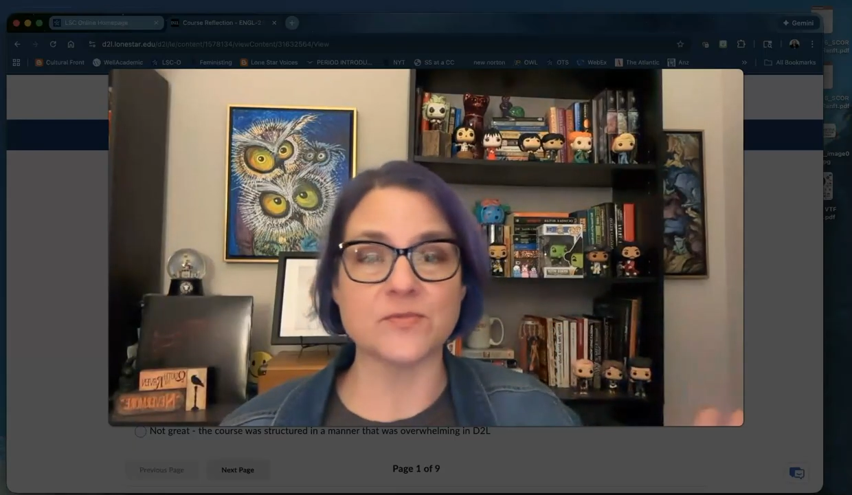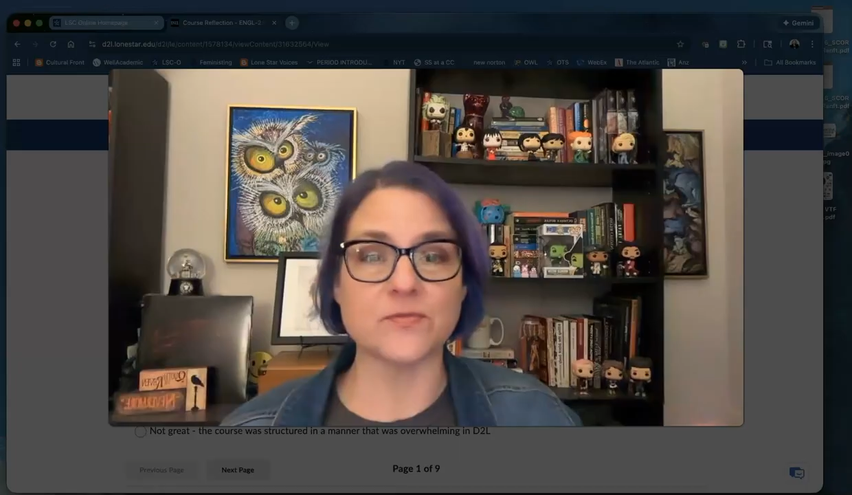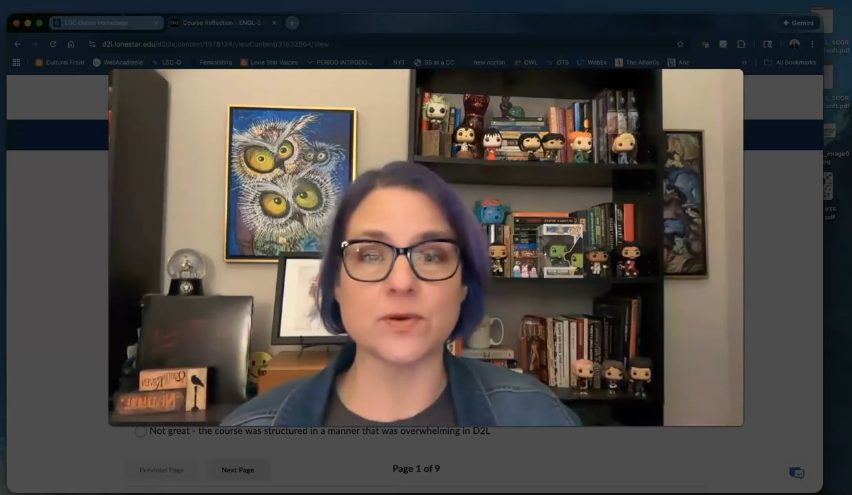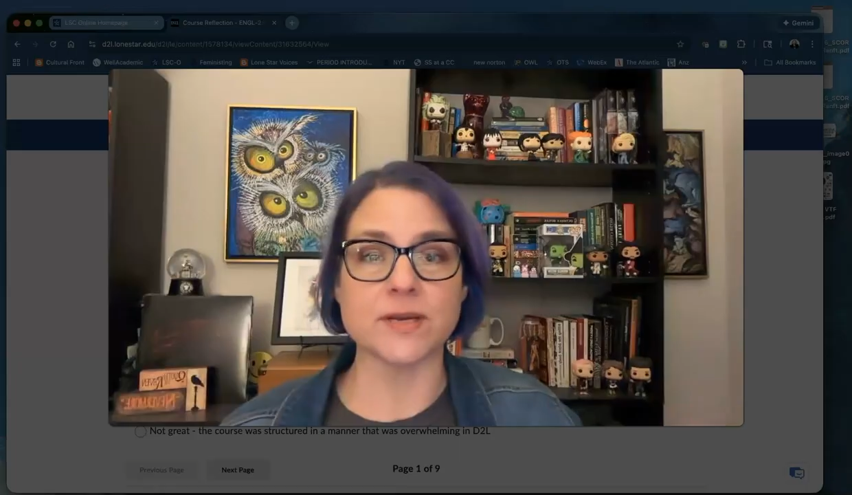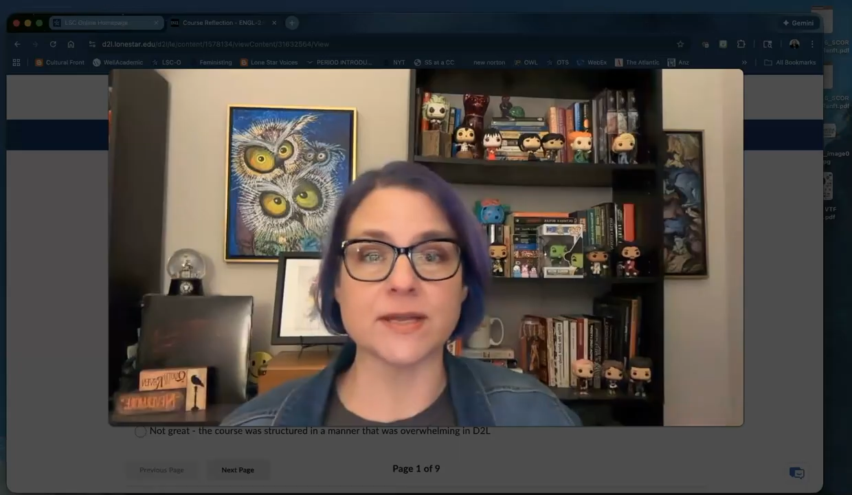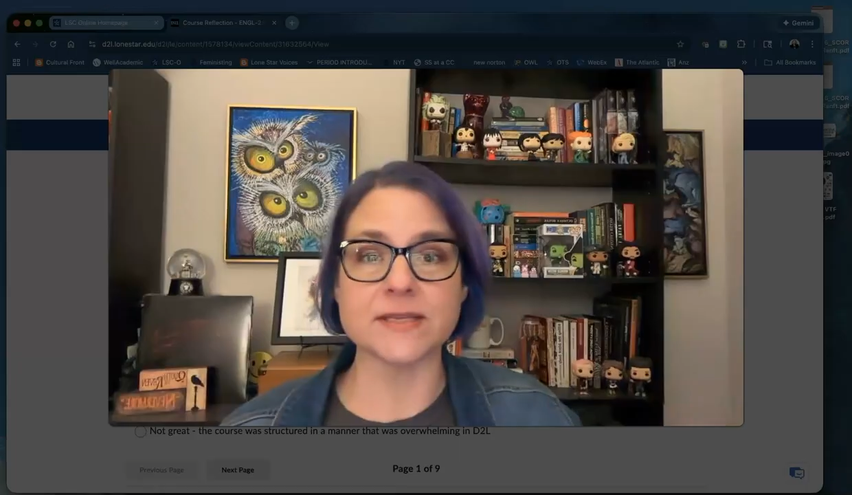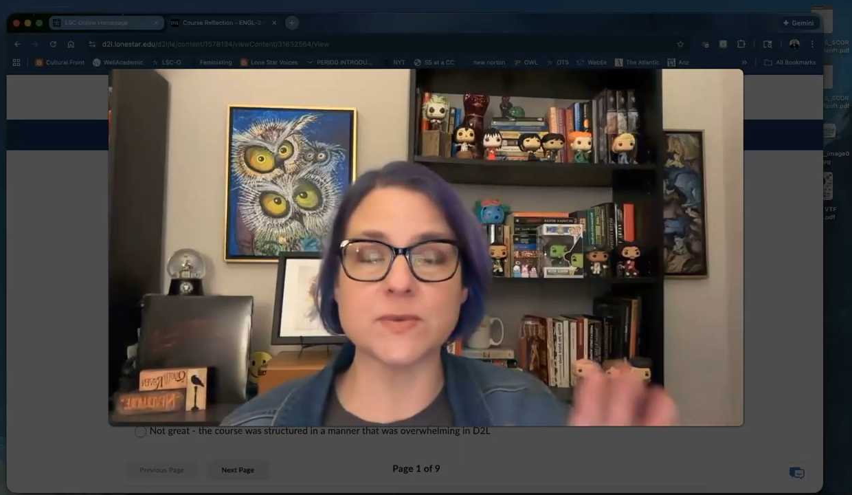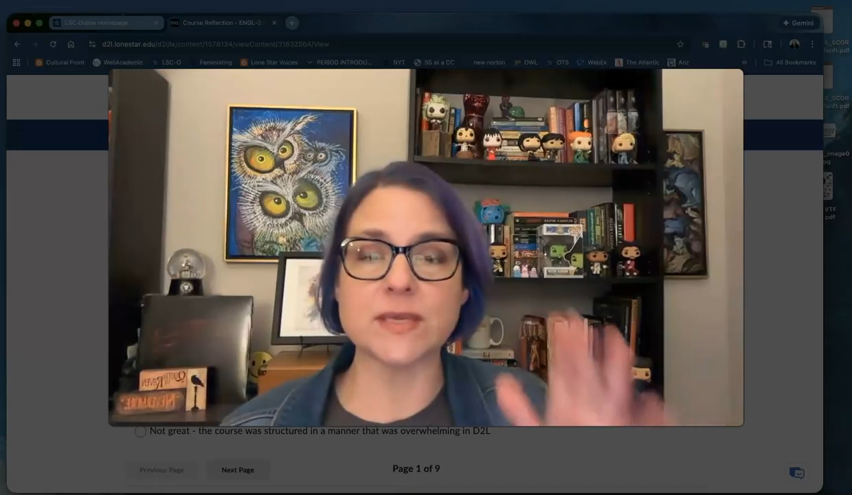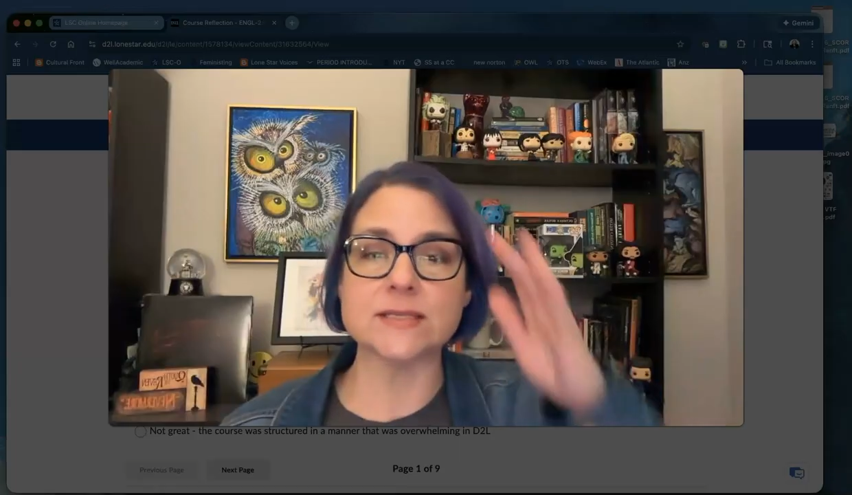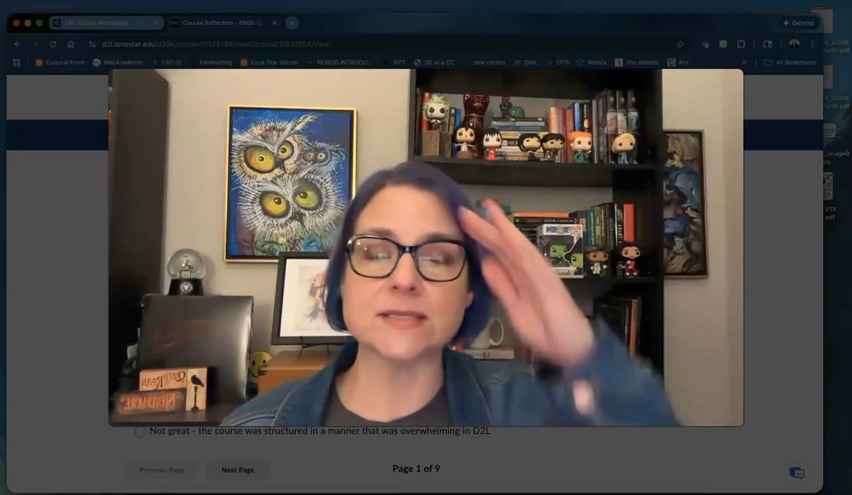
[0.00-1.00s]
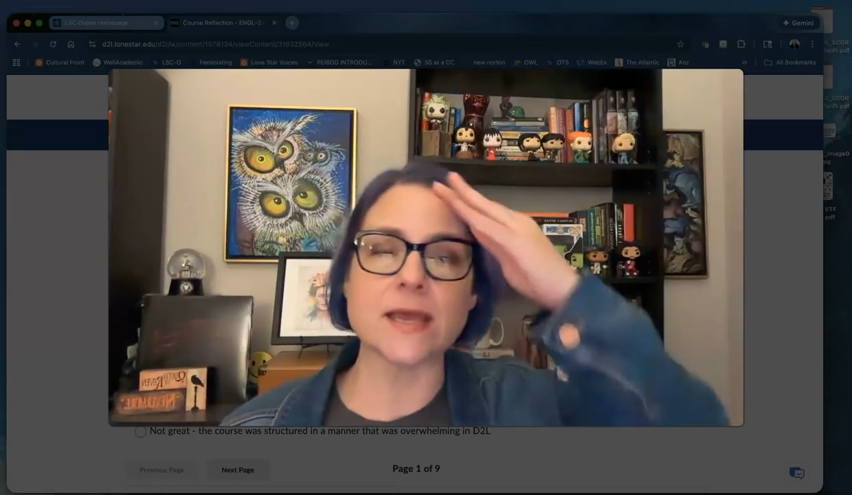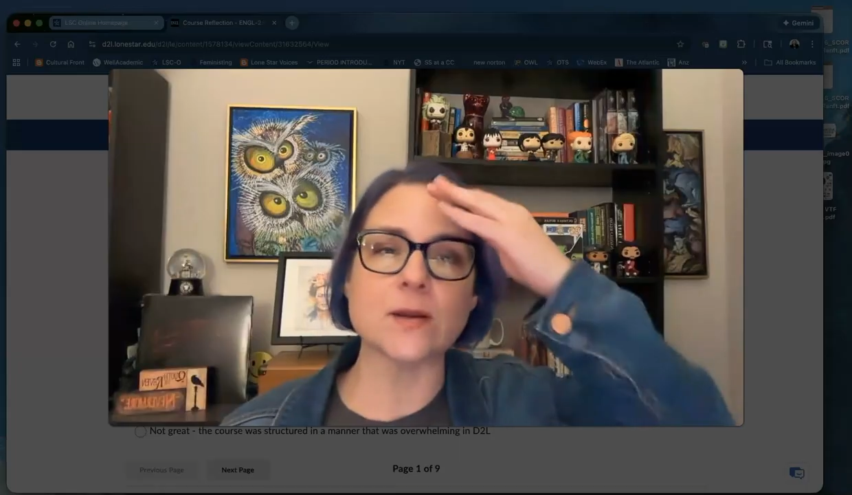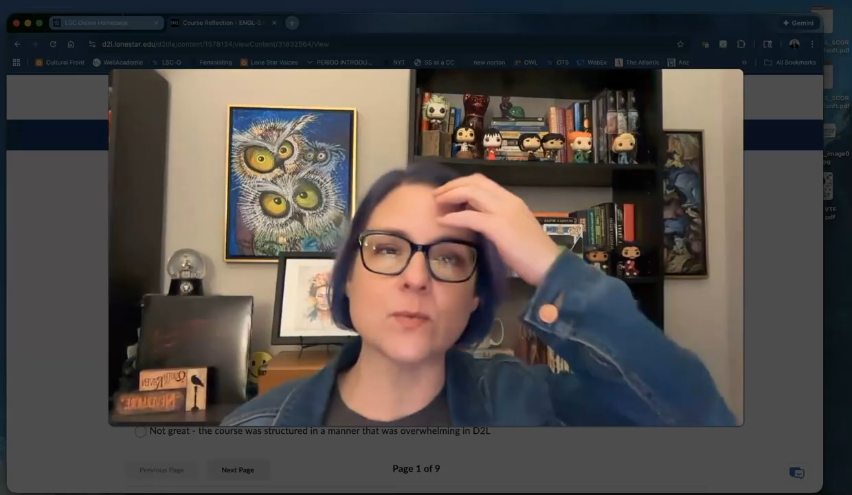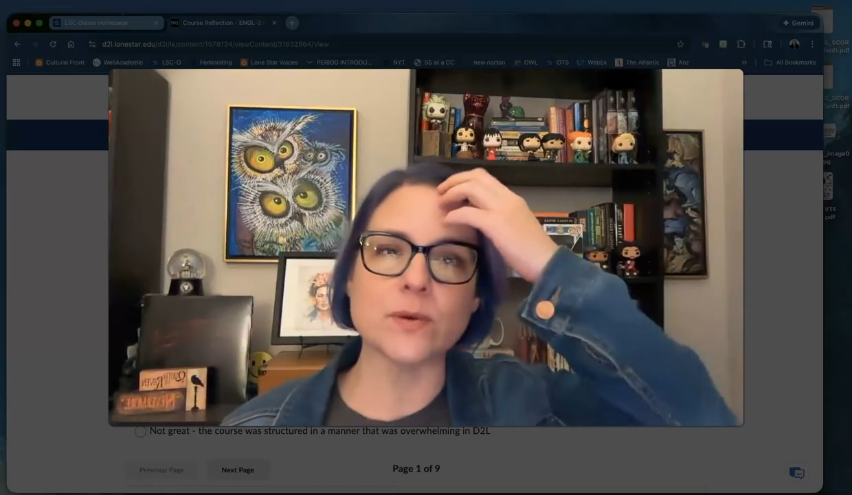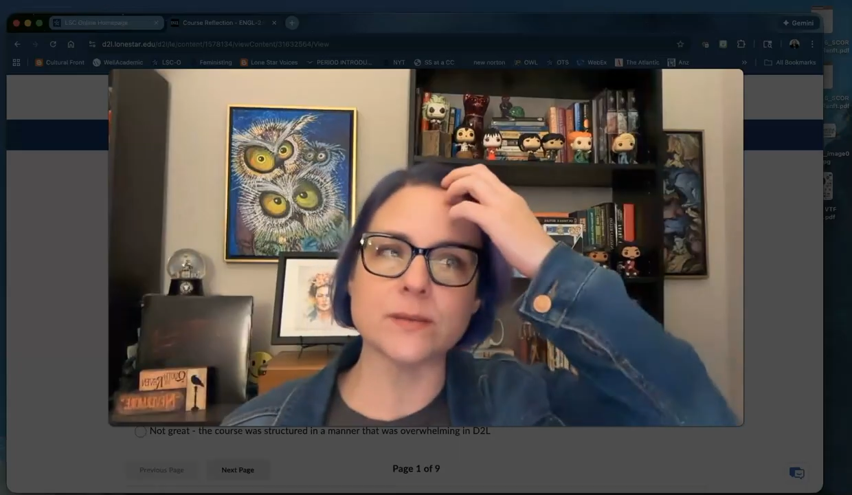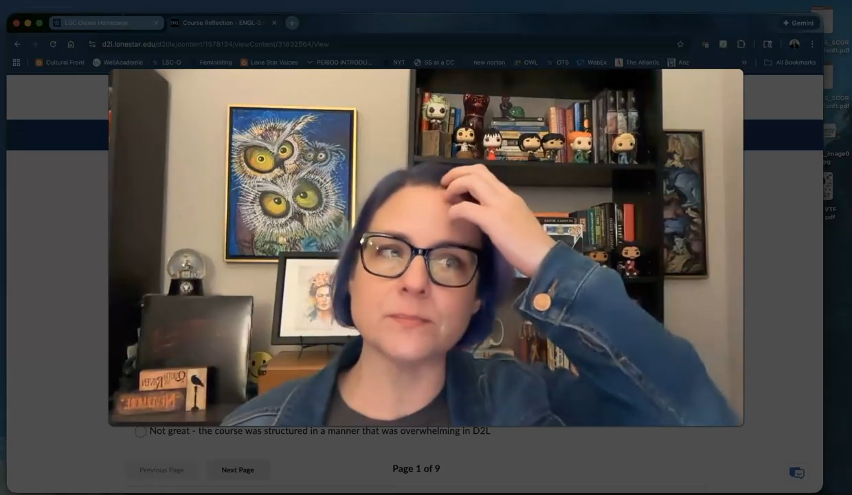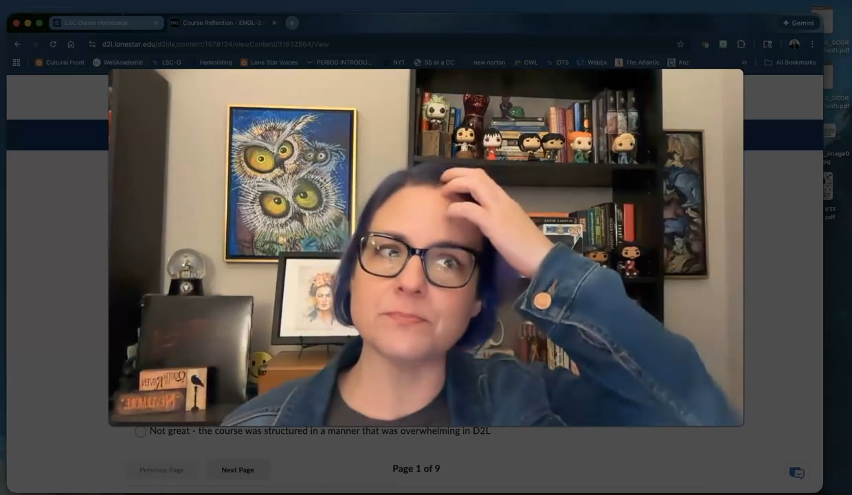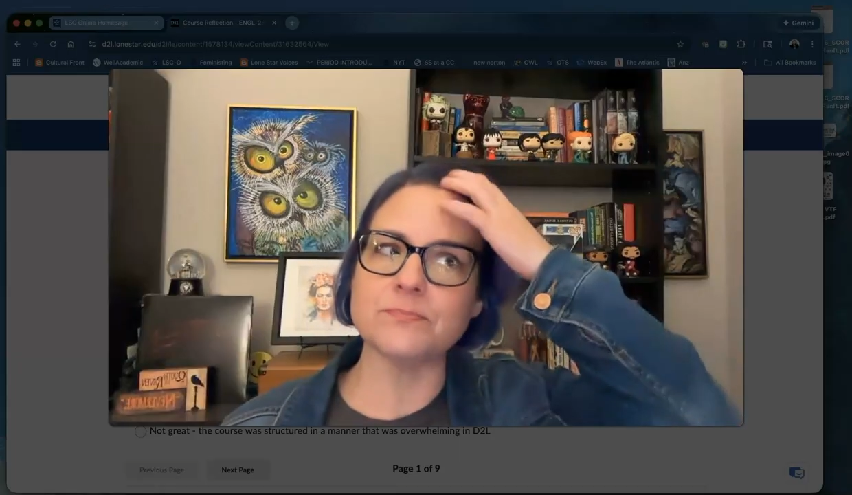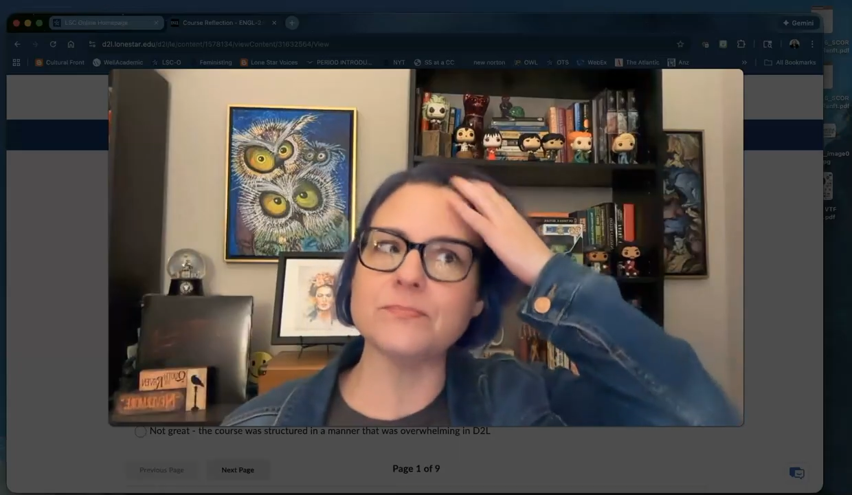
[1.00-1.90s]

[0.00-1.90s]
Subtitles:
before next week, because I don't want